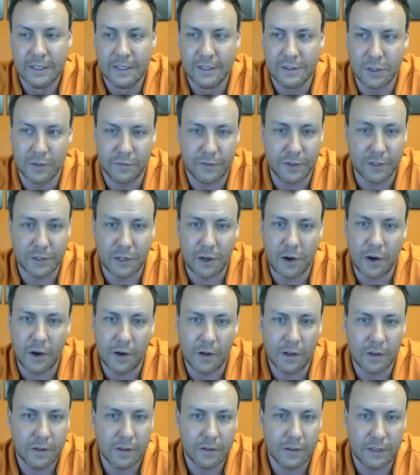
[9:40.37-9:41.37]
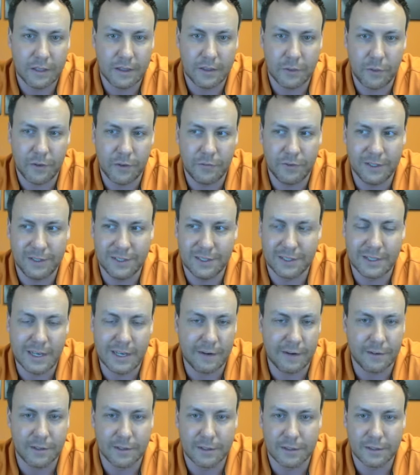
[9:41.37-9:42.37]
So if you're tall, the 3-foot just
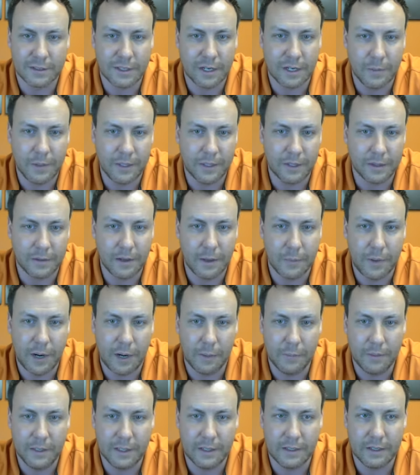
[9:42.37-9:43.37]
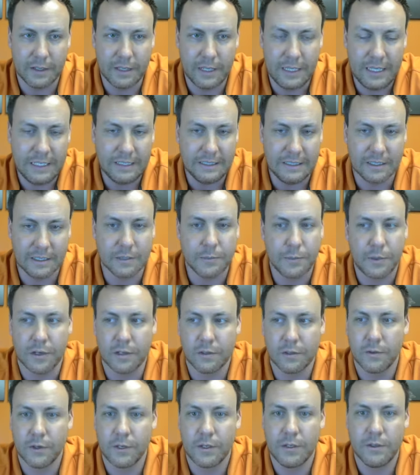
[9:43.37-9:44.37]
never is going to be probably an easy
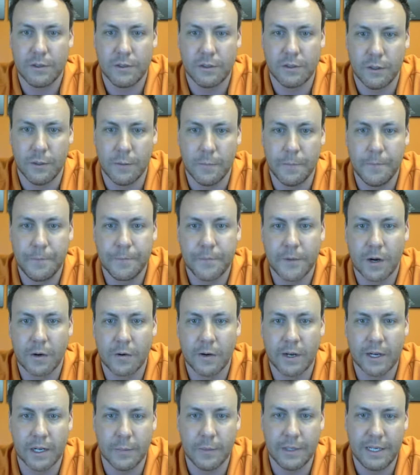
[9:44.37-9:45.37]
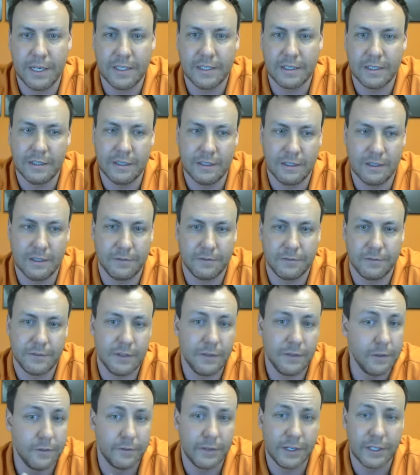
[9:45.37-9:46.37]
experience for you. So our recommendation is
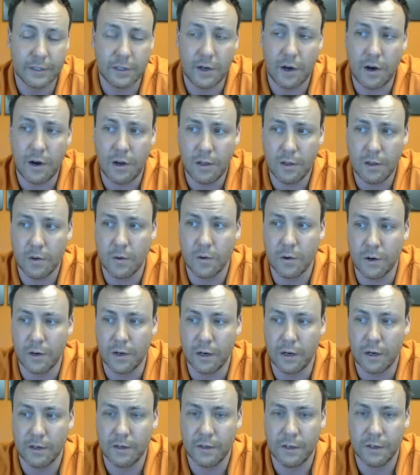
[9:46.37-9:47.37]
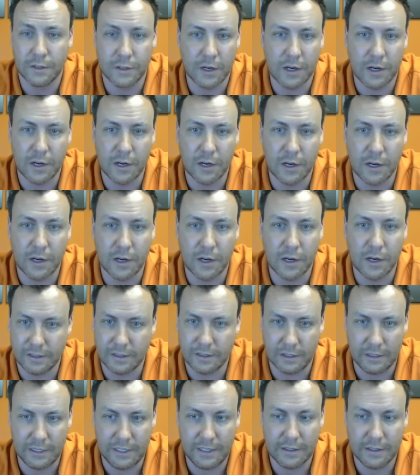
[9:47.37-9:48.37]
if you're very tall or your dog is
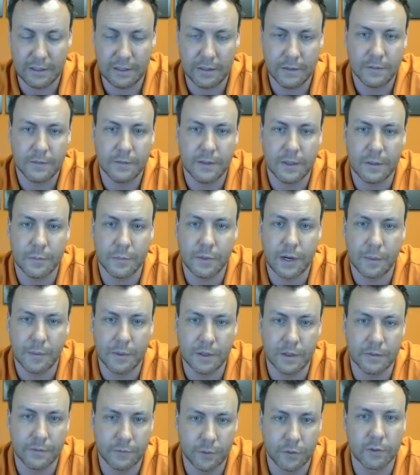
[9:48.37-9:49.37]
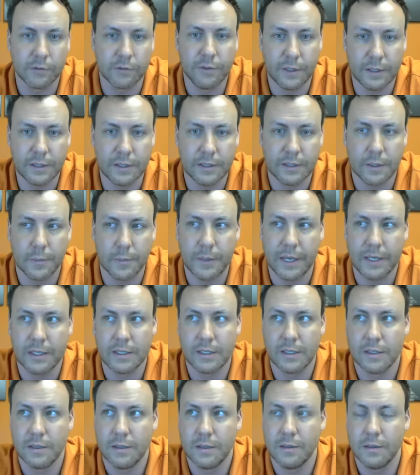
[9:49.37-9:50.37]
a leader, then probably the 4-foot is the
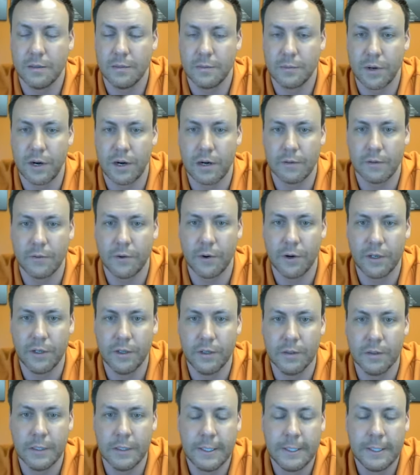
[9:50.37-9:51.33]
best product for you.